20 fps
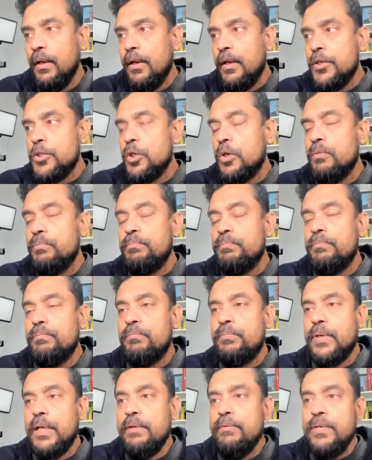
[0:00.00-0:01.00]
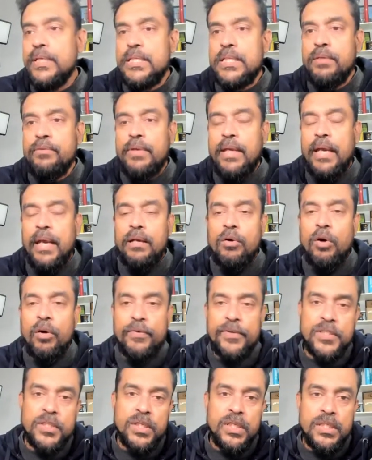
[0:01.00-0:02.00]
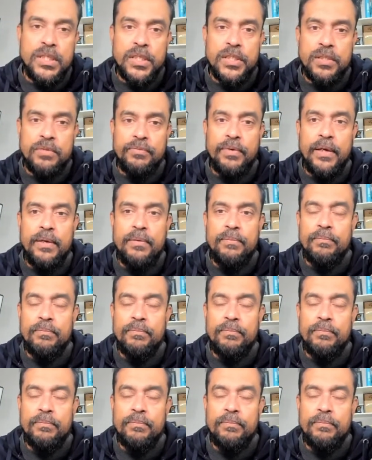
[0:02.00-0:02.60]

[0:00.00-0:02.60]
So previously we had Office 365,